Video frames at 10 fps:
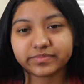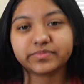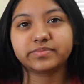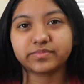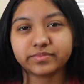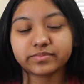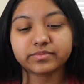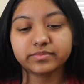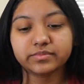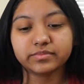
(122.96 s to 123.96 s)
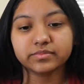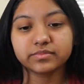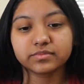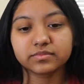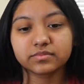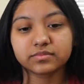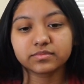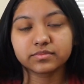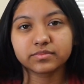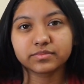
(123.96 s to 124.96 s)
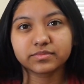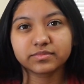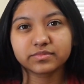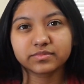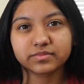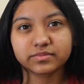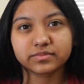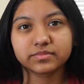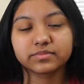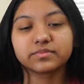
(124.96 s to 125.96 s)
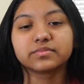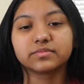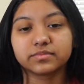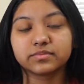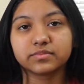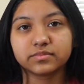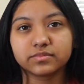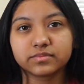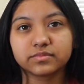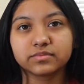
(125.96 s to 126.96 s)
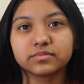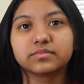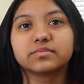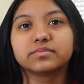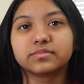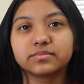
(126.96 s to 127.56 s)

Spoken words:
[no speech]